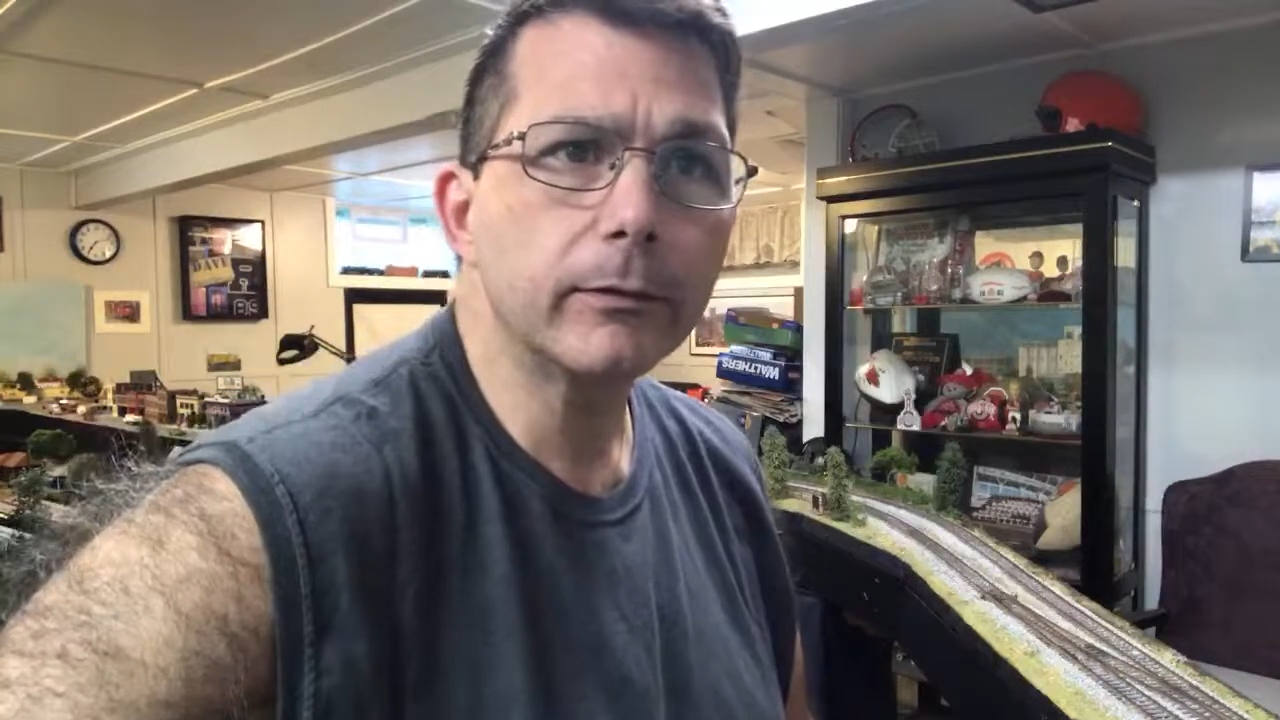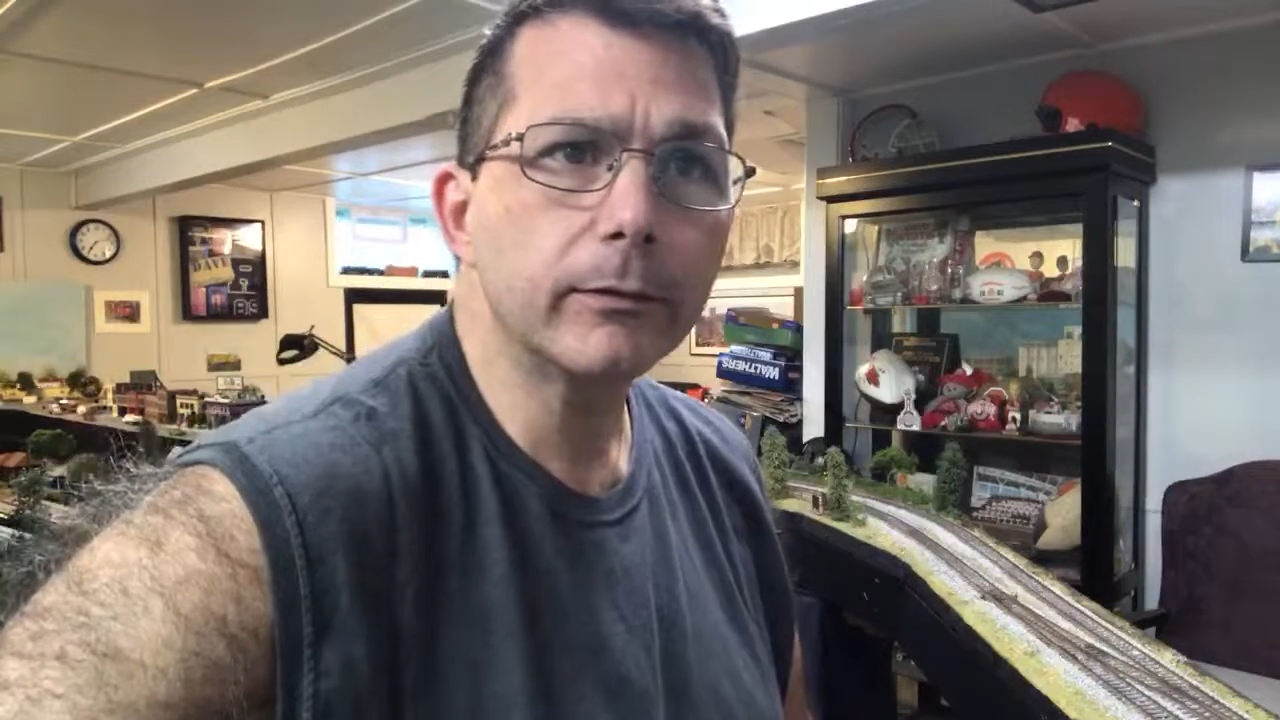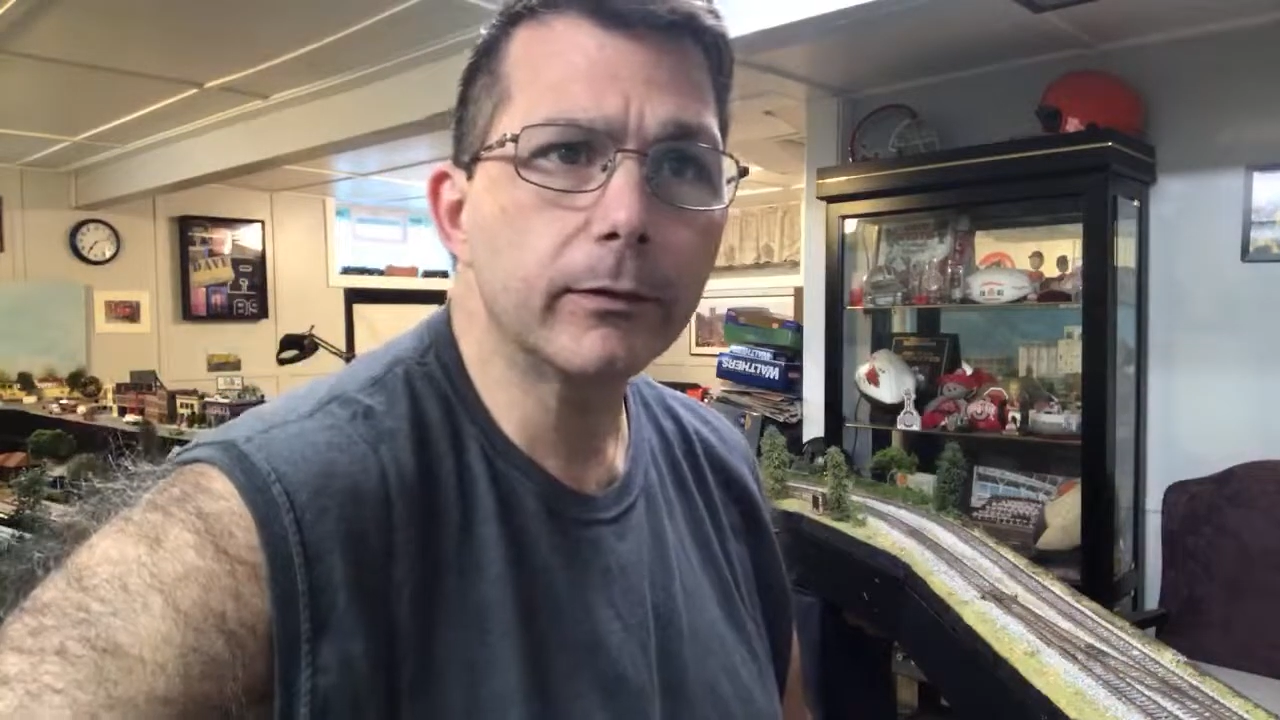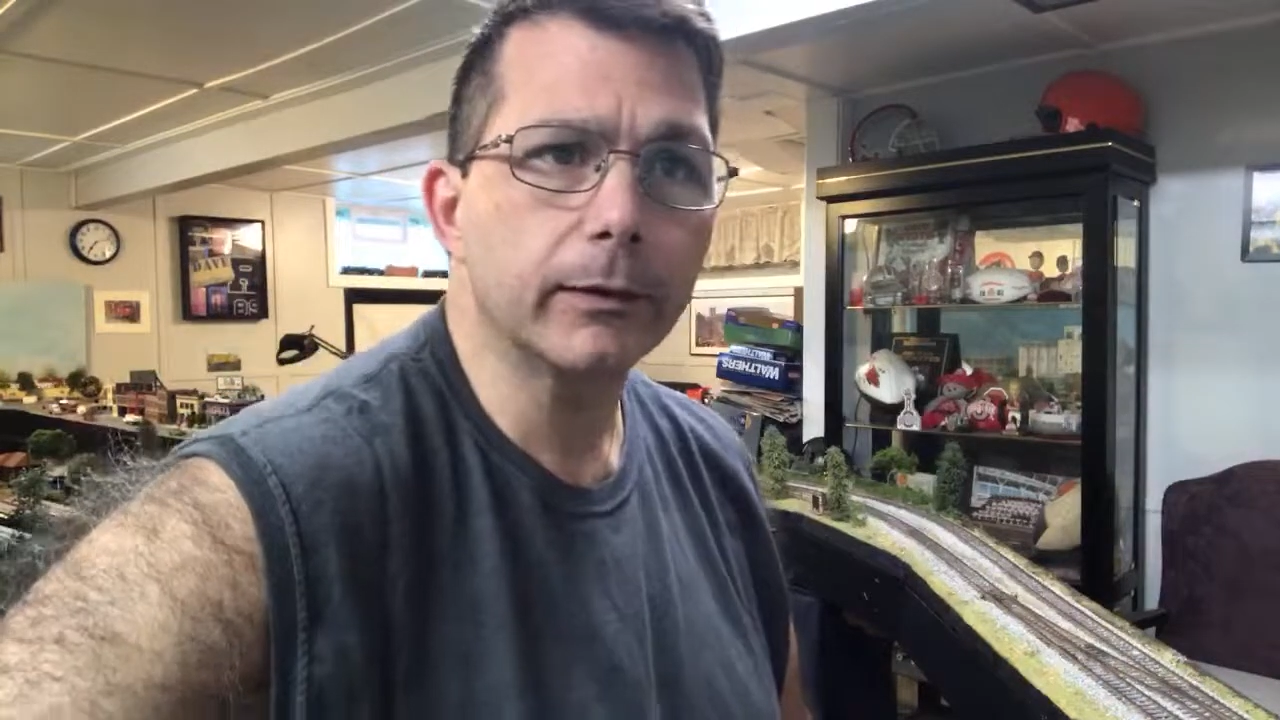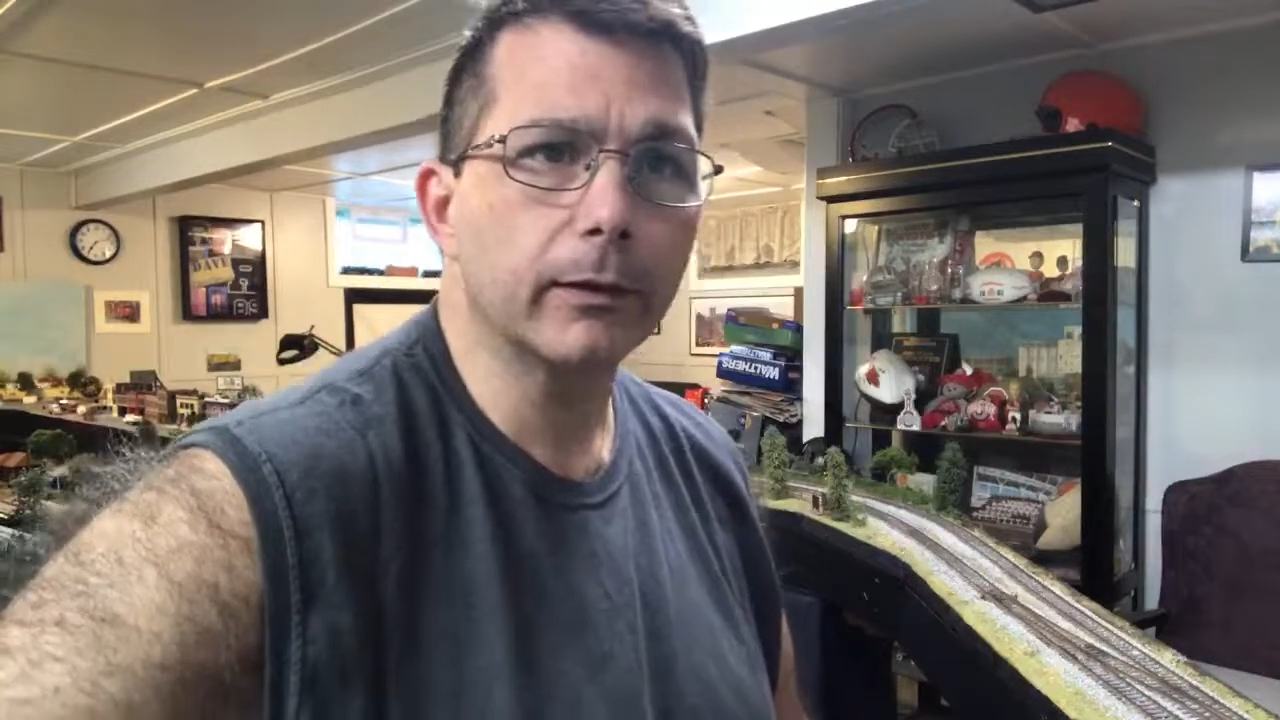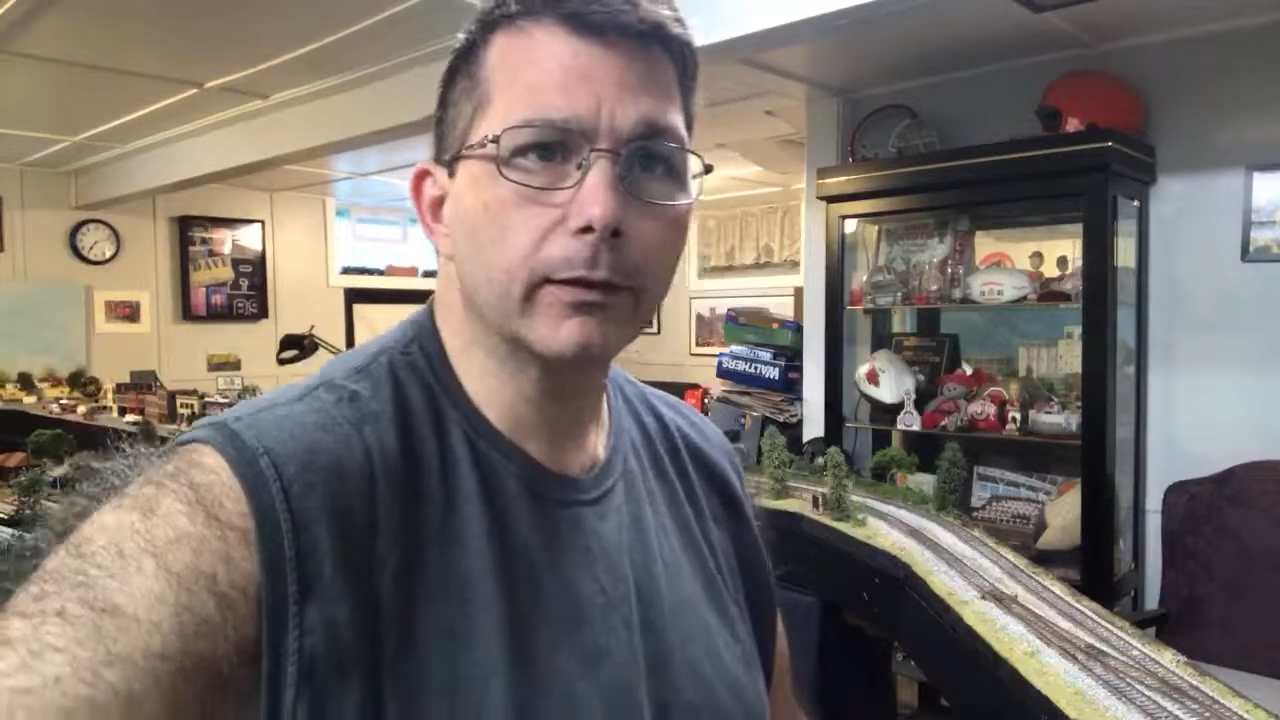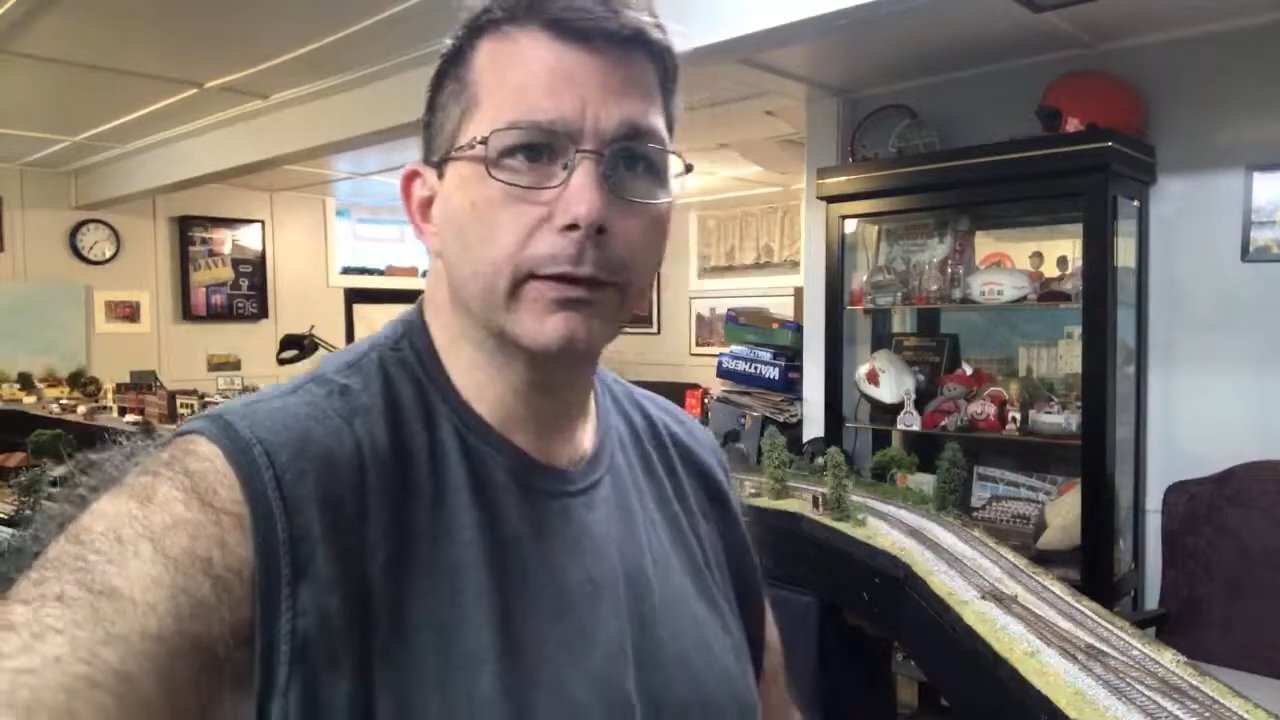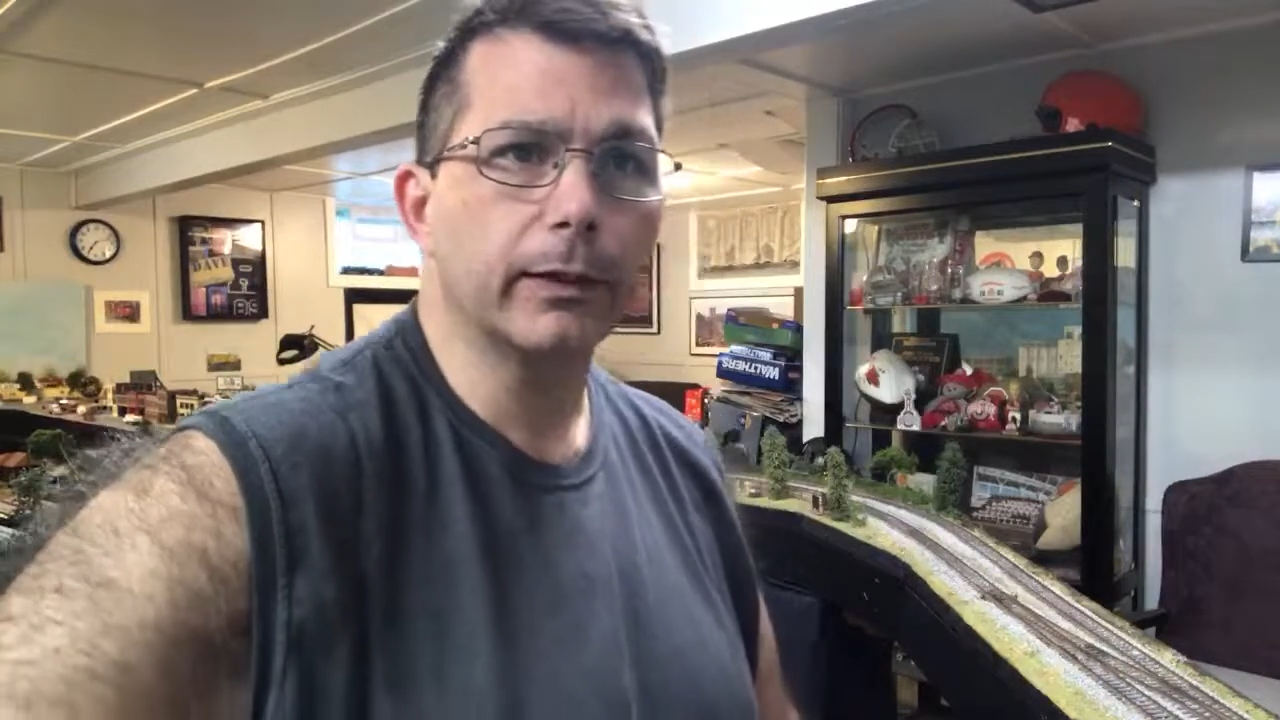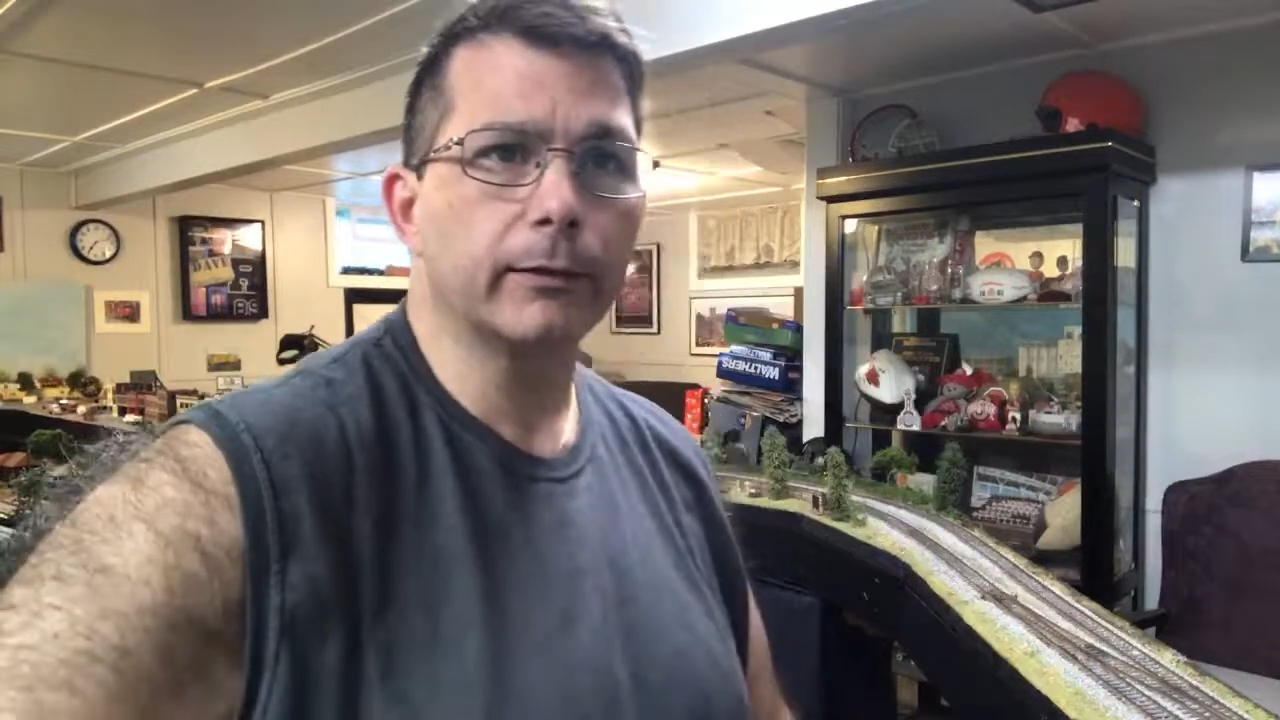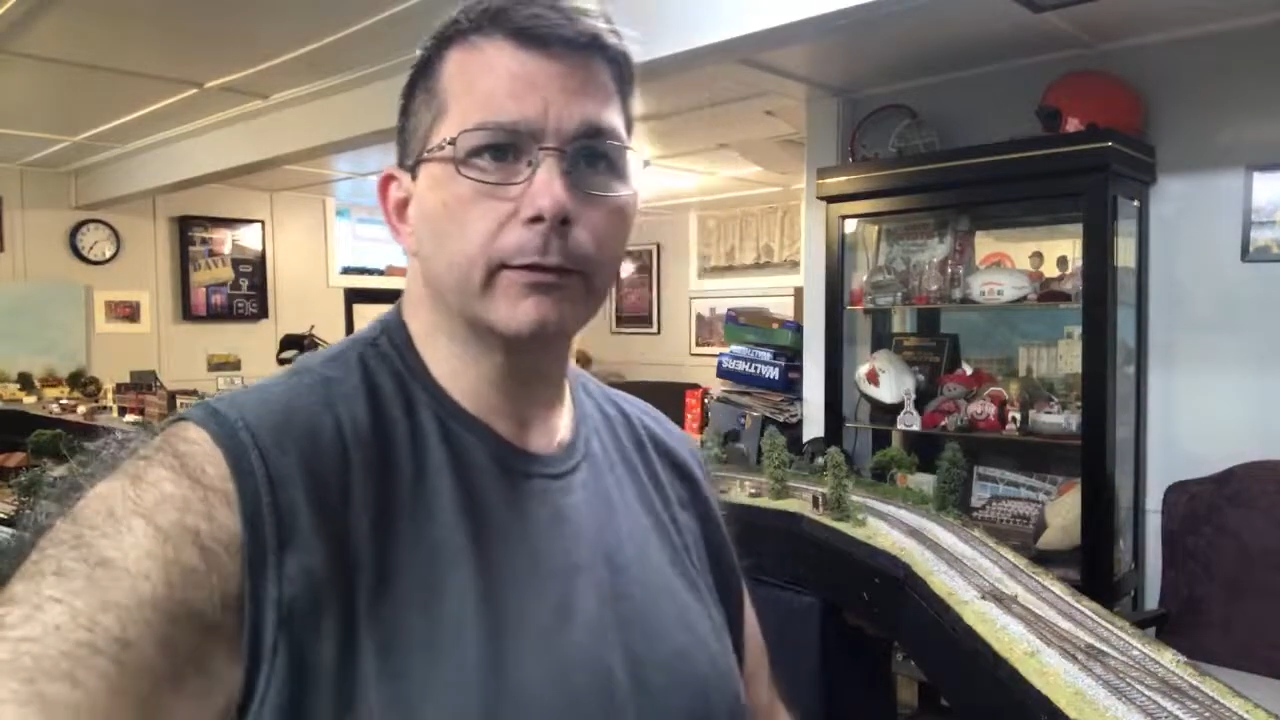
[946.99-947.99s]
Hey
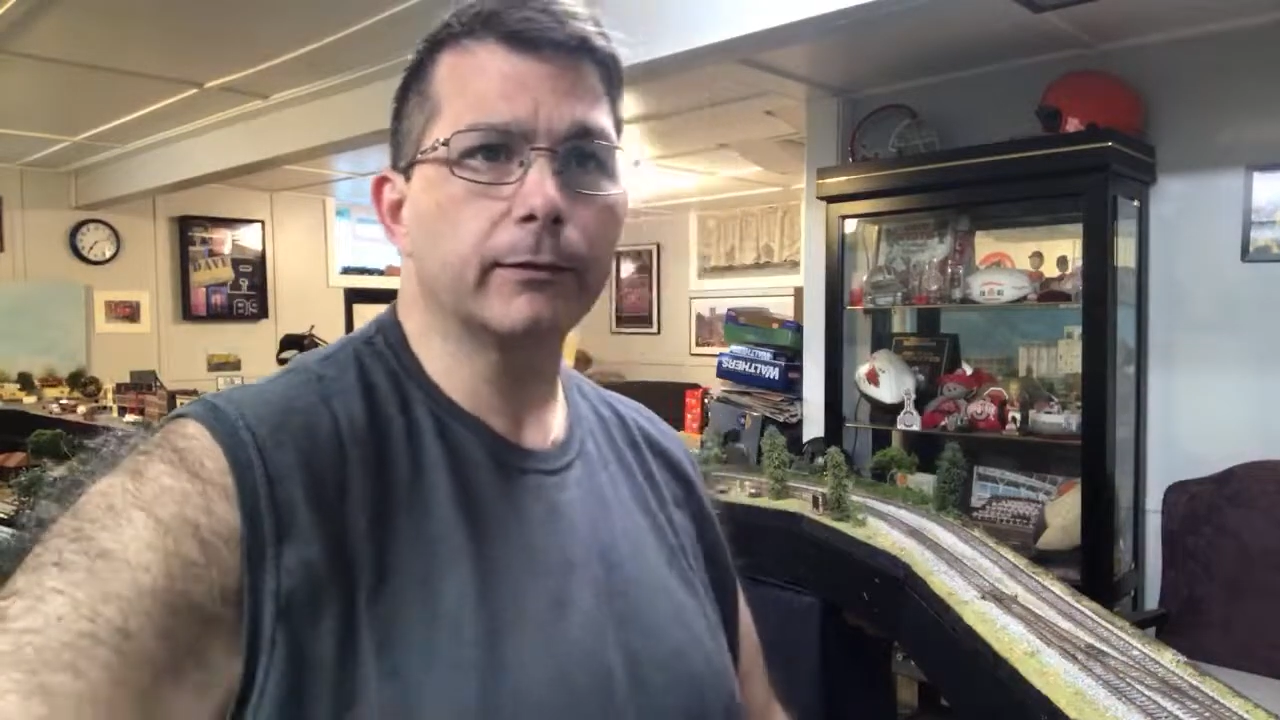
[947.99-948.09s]
Darren.